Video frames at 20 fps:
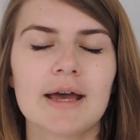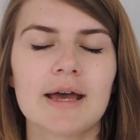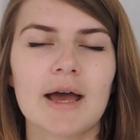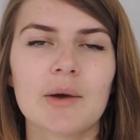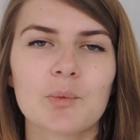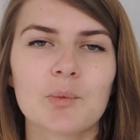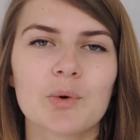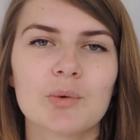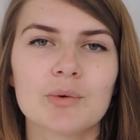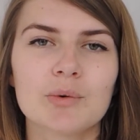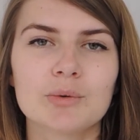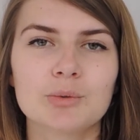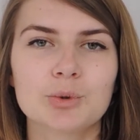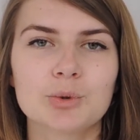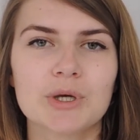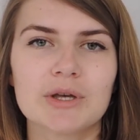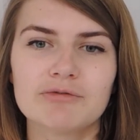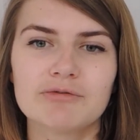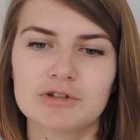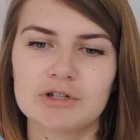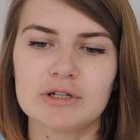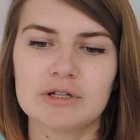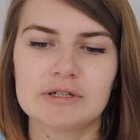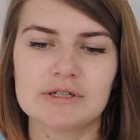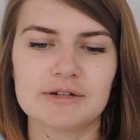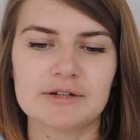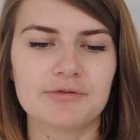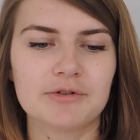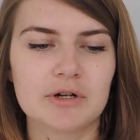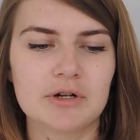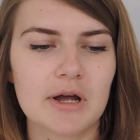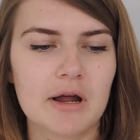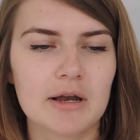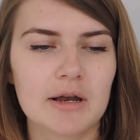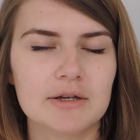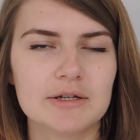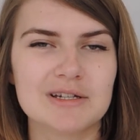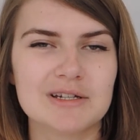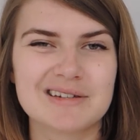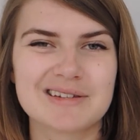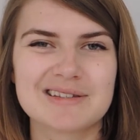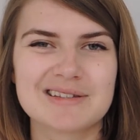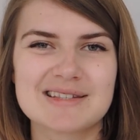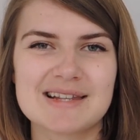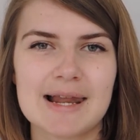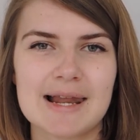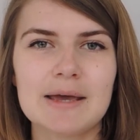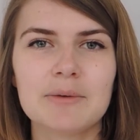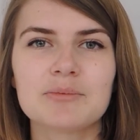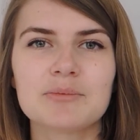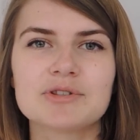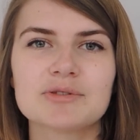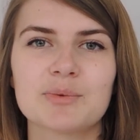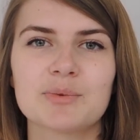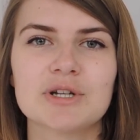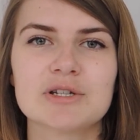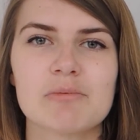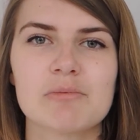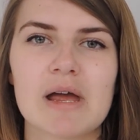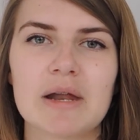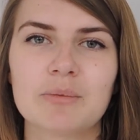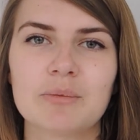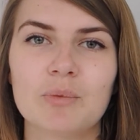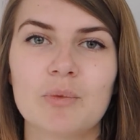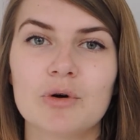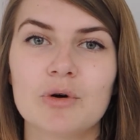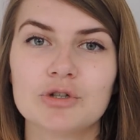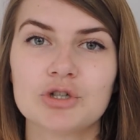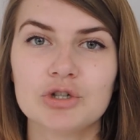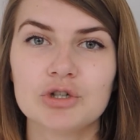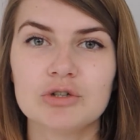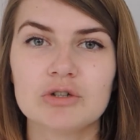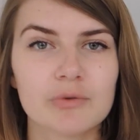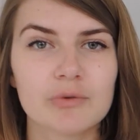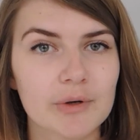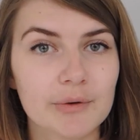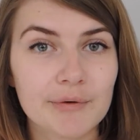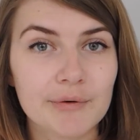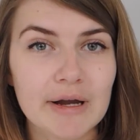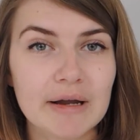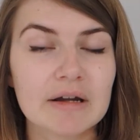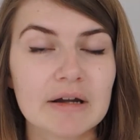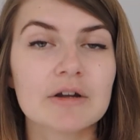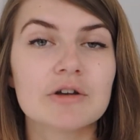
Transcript: and we were all given different coloured slips, which meant what tutor we were in,